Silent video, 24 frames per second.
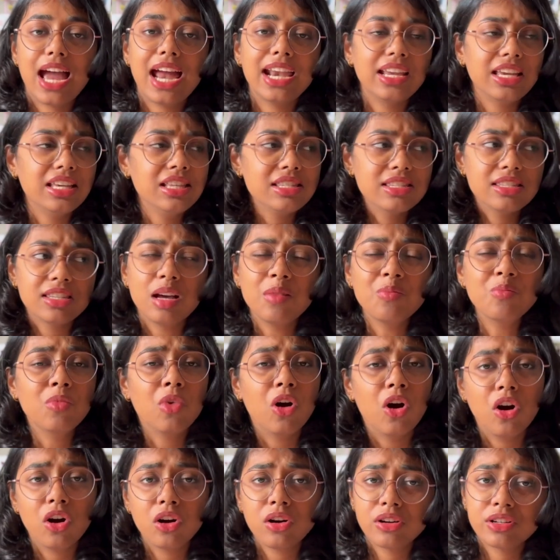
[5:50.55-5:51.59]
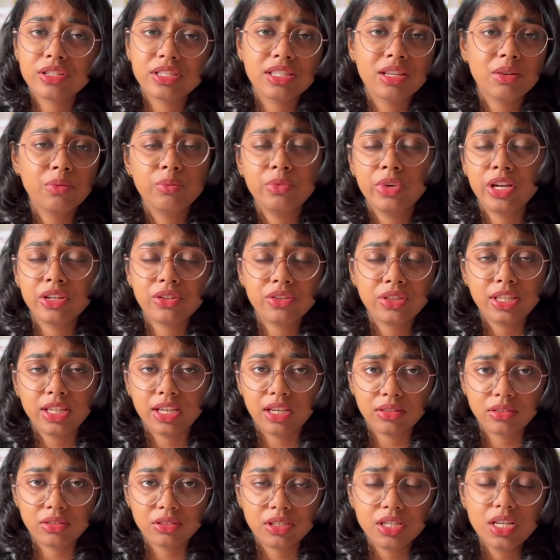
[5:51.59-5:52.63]
in some mock or somewhere or the
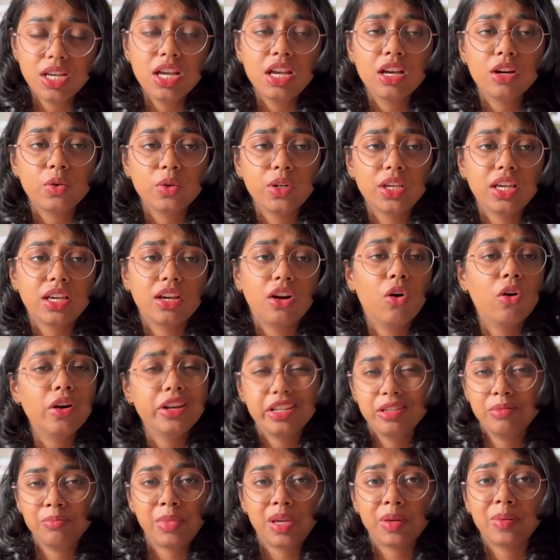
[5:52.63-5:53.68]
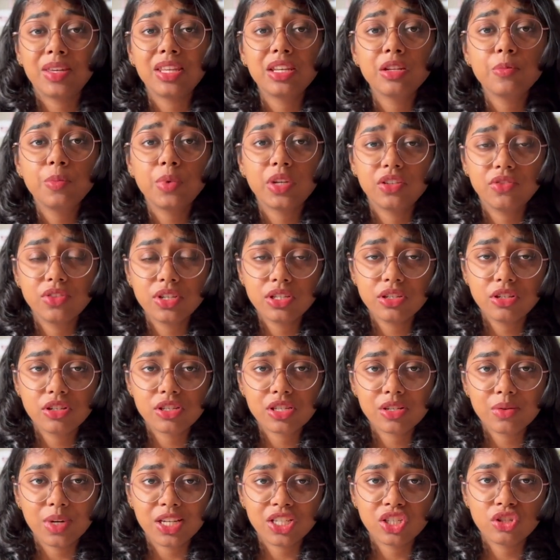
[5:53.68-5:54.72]
other, okay, or maybe in a previous
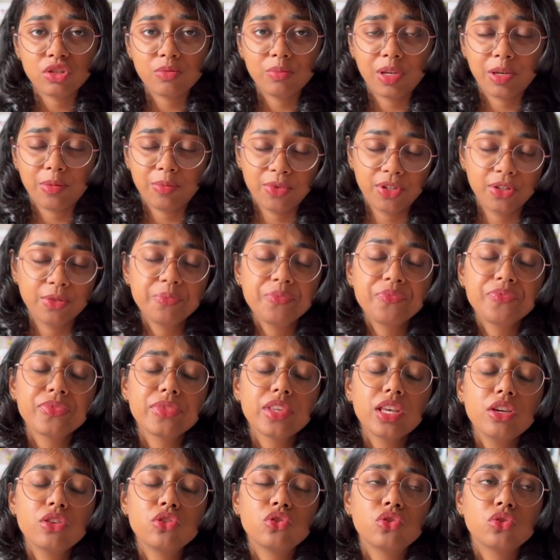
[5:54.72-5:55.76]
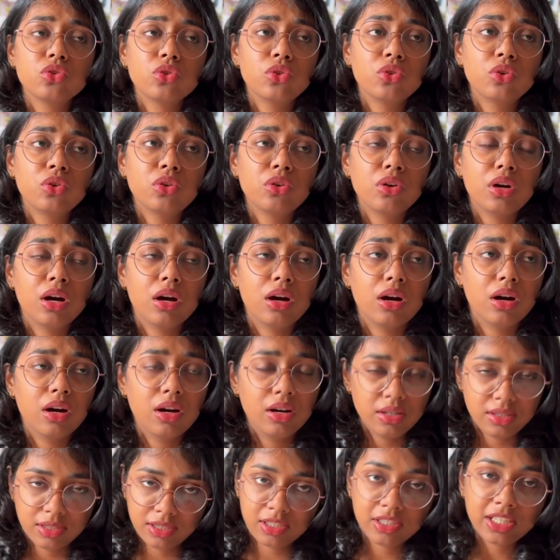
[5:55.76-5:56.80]
year's question paper.
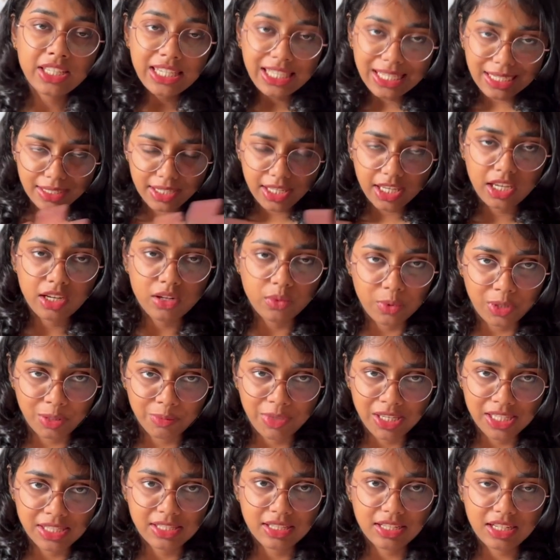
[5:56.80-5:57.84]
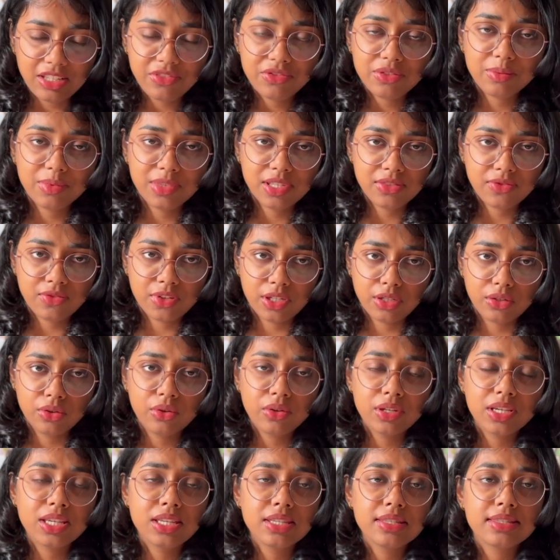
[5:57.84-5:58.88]
So the key takeaway basically from this video
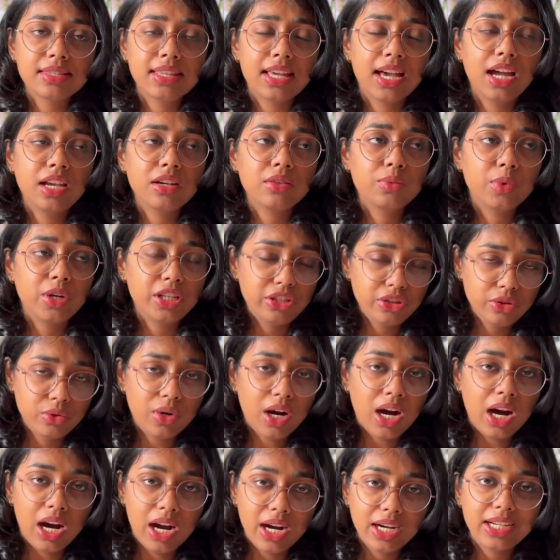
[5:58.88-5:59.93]
is that when you are